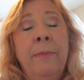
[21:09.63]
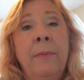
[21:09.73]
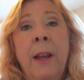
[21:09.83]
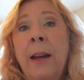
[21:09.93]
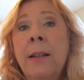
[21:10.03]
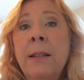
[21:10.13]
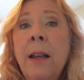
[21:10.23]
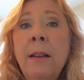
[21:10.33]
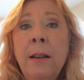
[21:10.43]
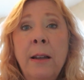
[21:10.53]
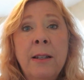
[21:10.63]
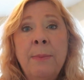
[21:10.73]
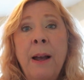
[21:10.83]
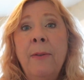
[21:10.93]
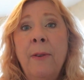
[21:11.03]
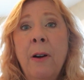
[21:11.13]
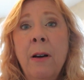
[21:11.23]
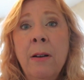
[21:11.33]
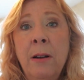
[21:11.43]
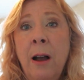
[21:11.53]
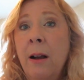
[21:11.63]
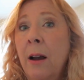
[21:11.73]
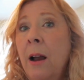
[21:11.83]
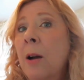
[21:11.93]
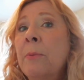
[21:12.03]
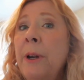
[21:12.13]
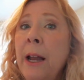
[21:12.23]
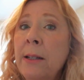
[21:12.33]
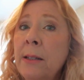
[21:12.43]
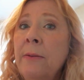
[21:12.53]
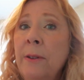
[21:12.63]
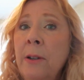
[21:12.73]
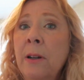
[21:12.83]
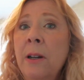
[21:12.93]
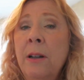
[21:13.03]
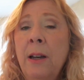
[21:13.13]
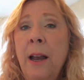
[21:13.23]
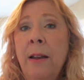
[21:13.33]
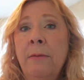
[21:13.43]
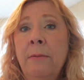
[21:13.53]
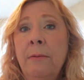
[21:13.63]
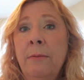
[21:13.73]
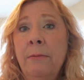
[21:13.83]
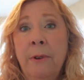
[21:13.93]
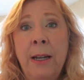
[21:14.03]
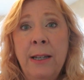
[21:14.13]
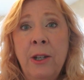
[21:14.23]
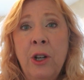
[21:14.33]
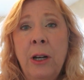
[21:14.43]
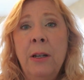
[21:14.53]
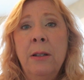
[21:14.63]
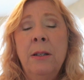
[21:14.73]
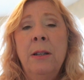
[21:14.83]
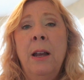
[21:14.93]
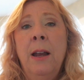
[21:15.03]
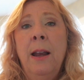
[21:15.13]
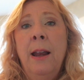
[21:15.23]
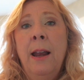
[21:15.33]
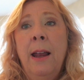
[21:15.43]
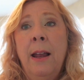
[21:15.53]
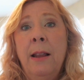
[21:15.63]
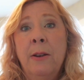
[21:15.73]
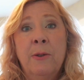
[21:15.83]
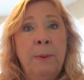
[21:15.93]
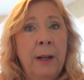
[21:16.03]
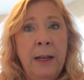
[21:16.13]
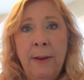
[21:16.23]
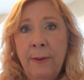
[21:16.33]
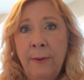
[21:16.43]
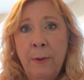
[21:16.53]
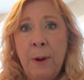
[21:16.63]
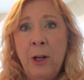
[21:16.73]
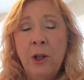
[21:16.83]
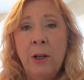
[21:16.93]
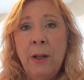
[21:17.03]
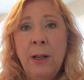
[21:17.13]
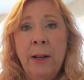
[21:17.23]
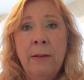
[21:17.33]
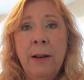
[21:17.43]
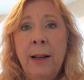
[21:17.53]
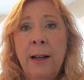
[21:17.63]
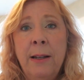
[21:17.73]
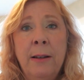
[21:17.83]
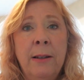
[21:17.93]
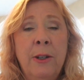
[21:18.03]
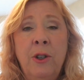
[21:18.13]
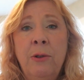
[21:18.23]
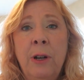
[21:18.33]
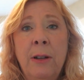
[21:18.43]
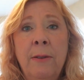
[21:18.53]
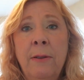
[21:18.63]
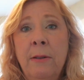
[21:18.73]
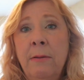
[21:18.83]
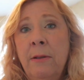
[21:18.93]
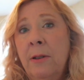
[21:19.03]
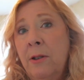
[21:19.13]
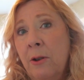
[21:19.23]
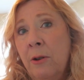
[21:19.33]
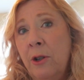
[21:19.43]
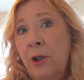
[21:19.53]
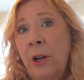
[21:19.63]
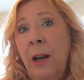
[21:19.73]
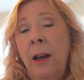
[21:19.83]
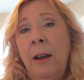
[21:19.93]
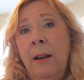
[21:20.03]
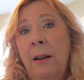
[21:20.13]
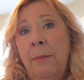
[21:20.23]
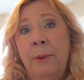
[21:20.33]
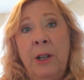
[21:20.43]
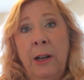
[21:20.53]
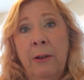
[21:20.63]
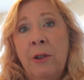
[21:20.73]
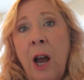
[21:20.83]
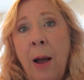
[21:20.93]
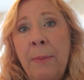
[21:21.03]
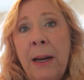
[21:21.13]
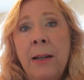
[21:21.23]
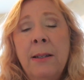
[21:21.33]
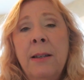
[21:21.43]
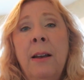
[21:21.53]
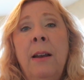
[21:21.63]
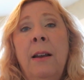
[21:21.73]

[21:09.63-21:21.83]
Like I said, it's by far not a comprehensive look at raising chickens, and there's plenty of information on the internet out there that you can search particular topics.